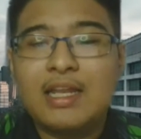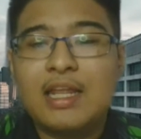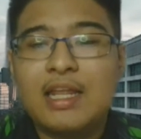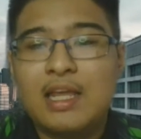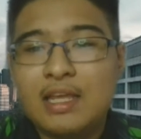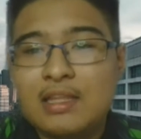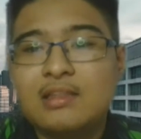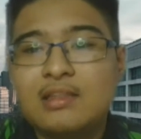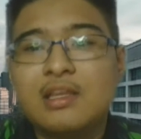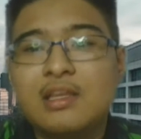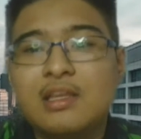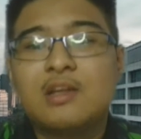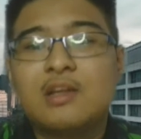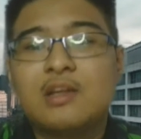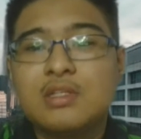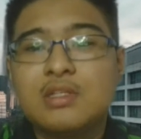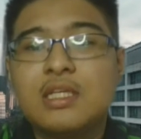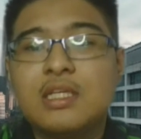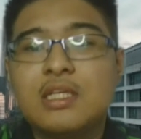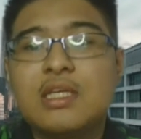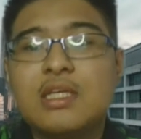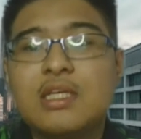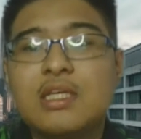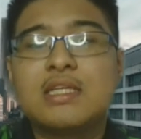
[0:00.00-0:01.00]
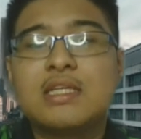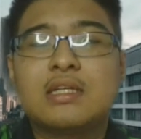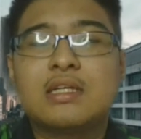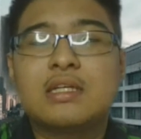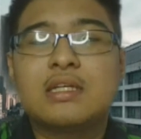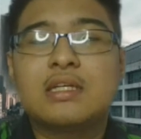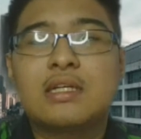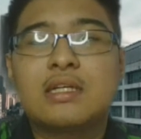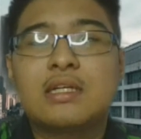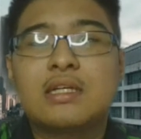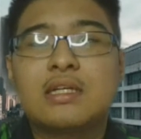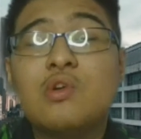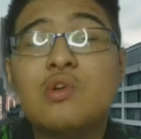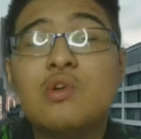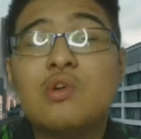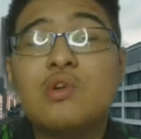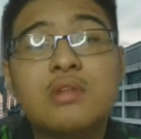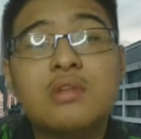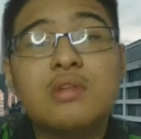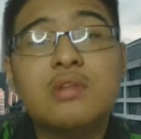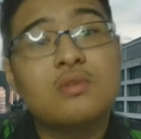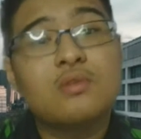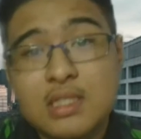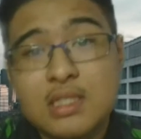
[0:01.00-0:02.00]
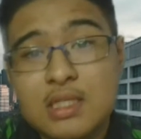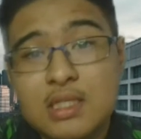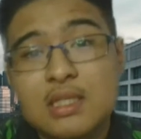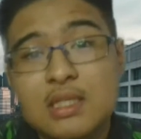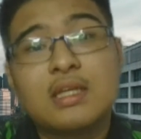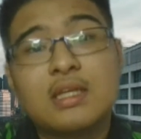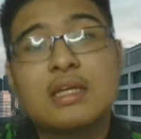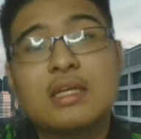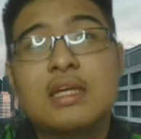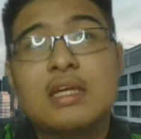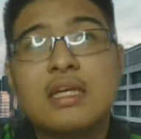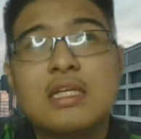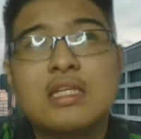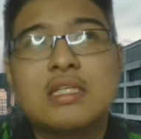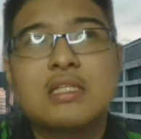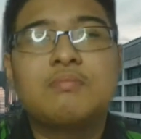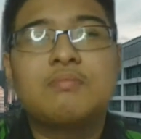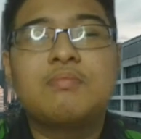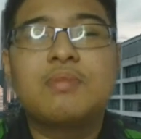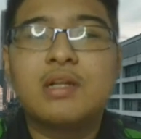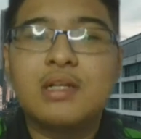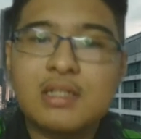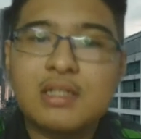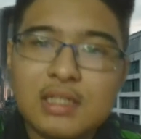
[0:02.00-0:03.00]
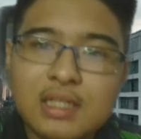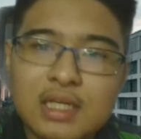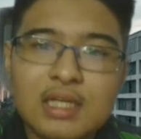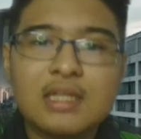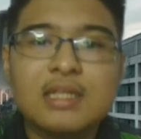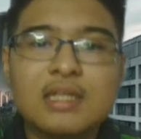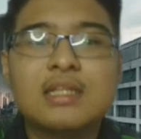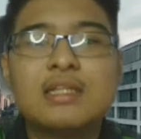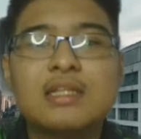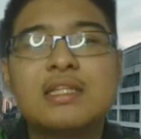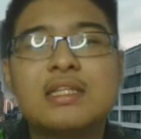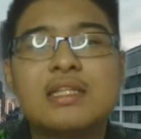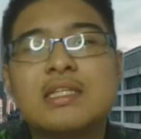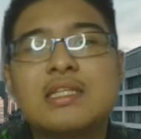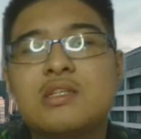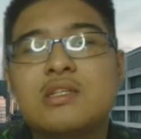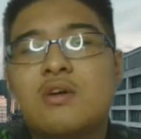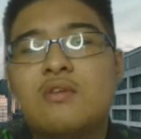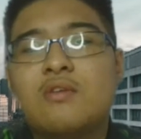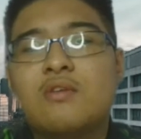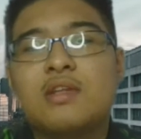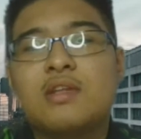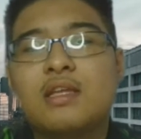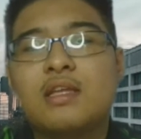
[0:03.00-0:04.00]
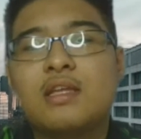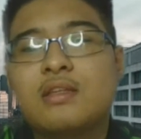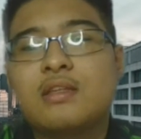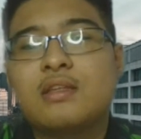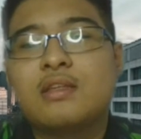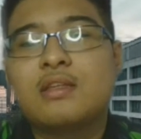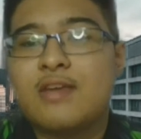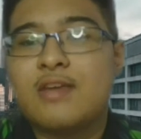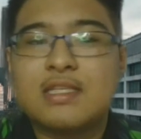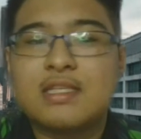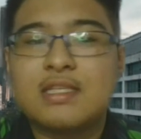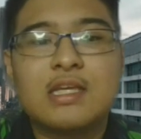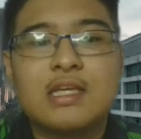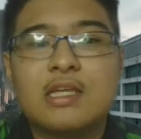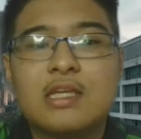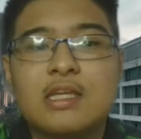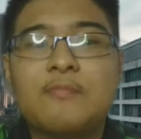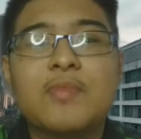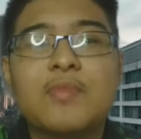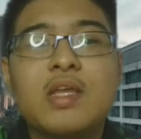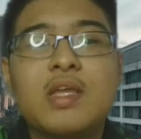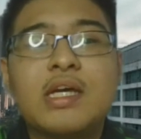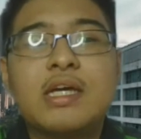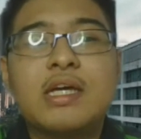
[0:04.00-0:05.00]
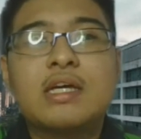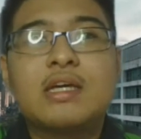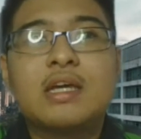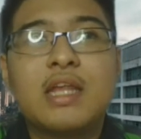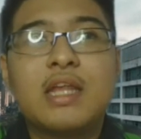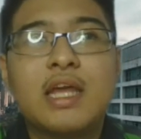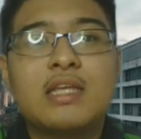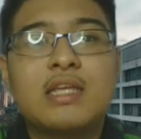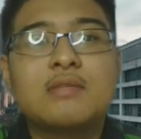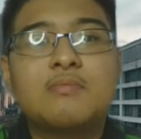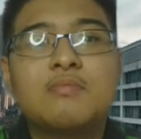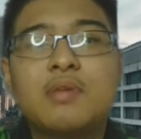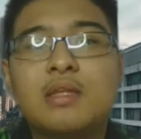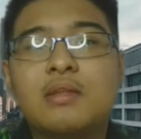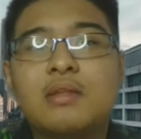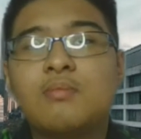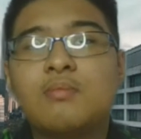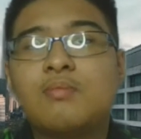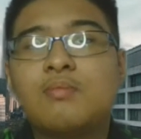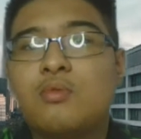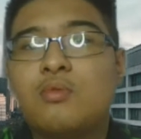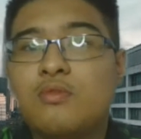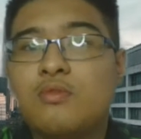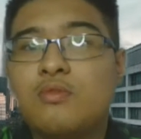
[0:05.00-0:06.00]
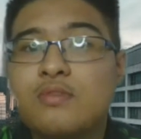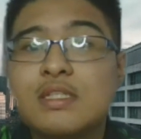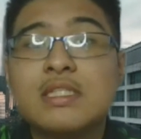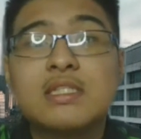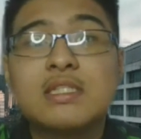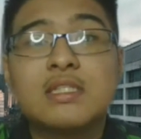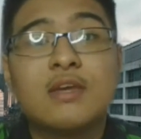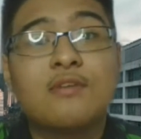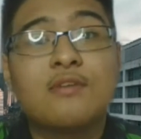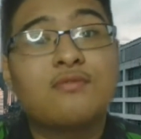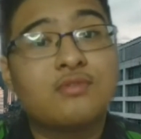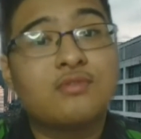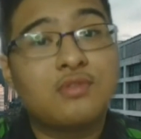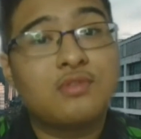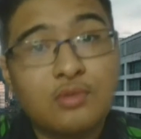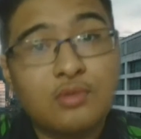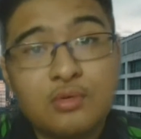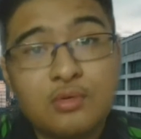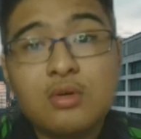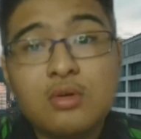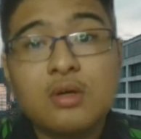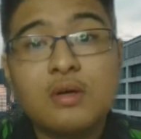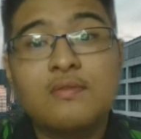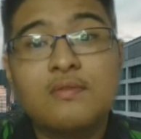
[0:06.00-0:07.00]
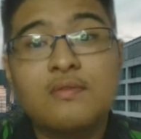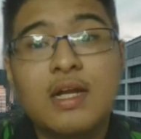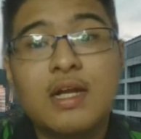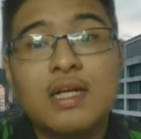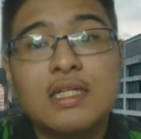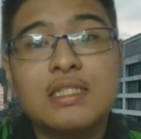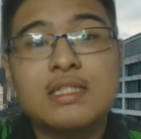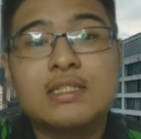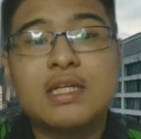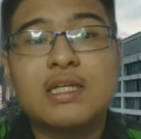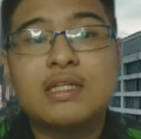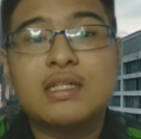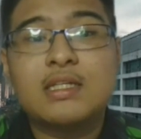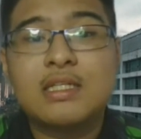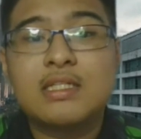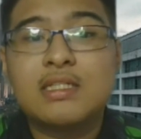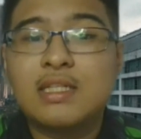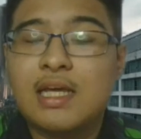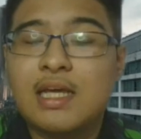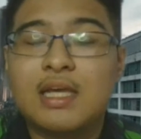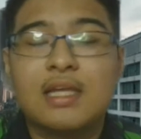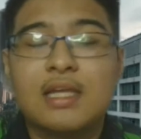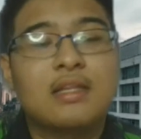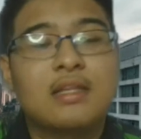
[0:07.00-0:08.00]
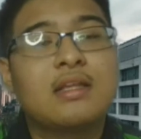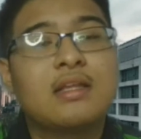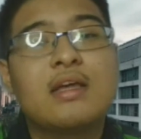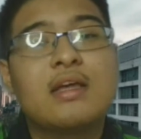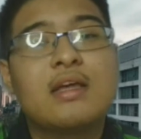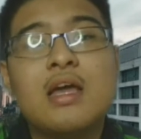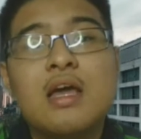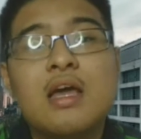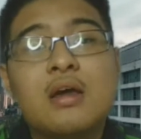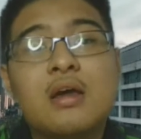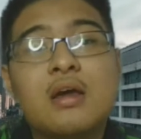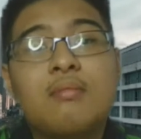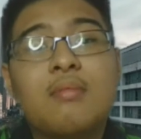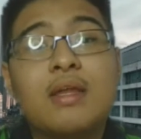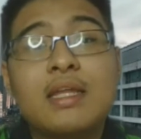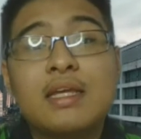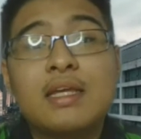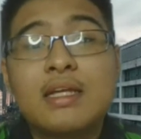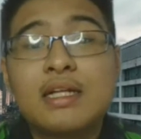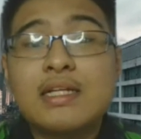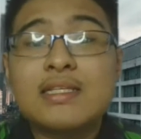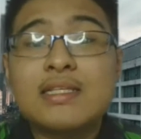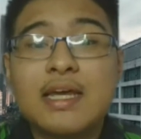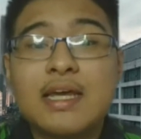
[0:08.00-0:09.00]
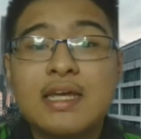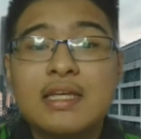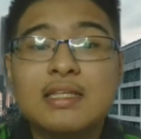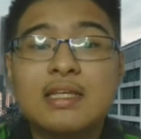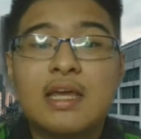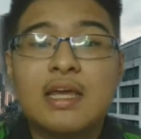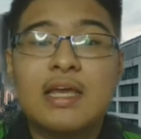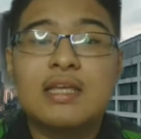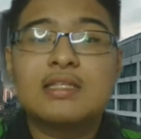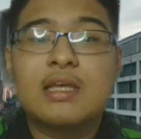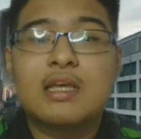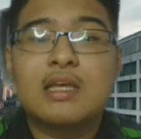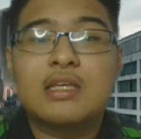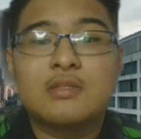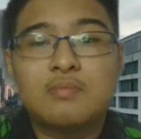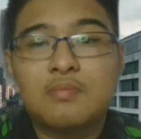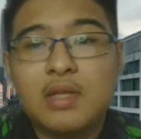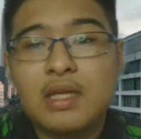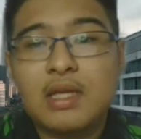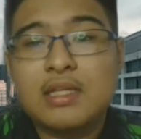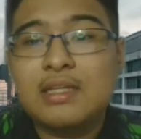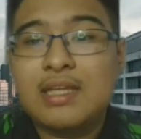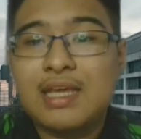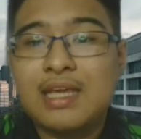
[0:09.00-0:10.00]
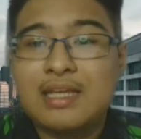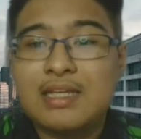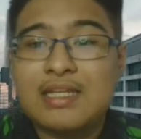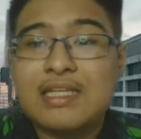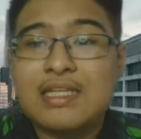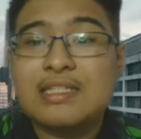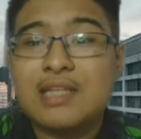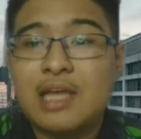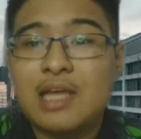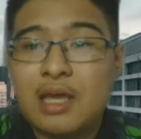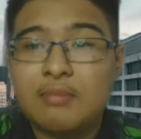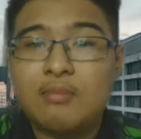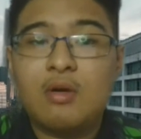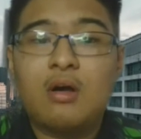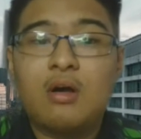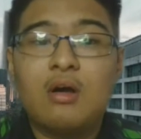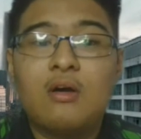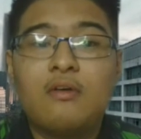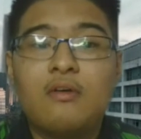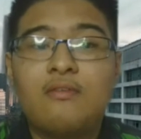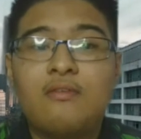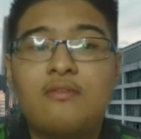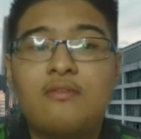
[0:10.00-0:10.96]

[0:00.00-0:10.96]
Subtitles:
technology is a new technology. Is building this COVID-19 vaccine. It has been proven safe through various studies done. Medical science has explained that this type of